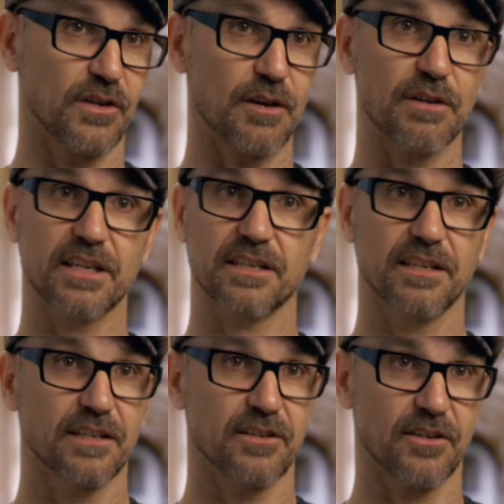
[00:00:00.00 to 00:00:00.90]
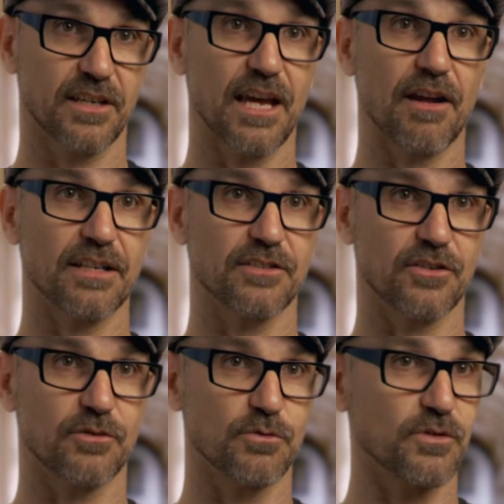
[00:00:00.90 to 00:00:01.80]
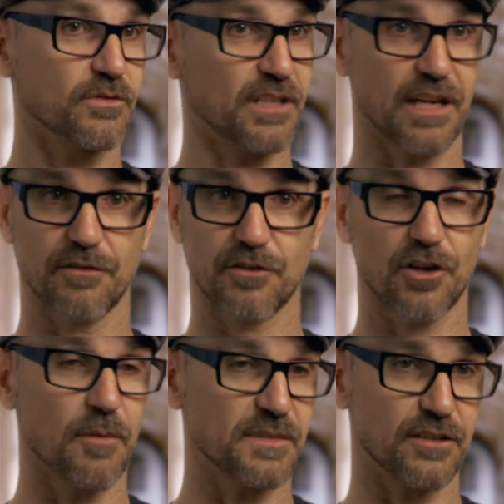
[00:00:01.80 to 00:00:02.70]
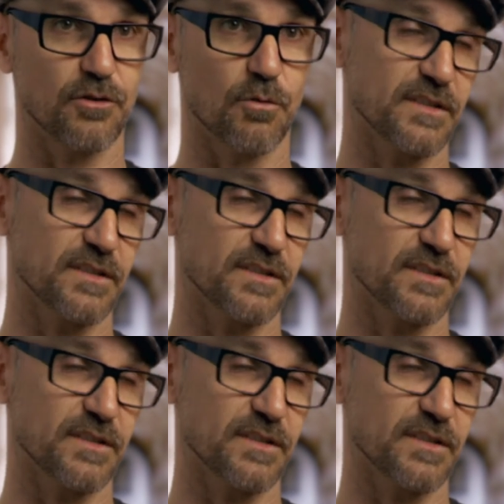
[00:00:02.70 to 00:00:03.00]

Eric uh, character who kind of comes and go.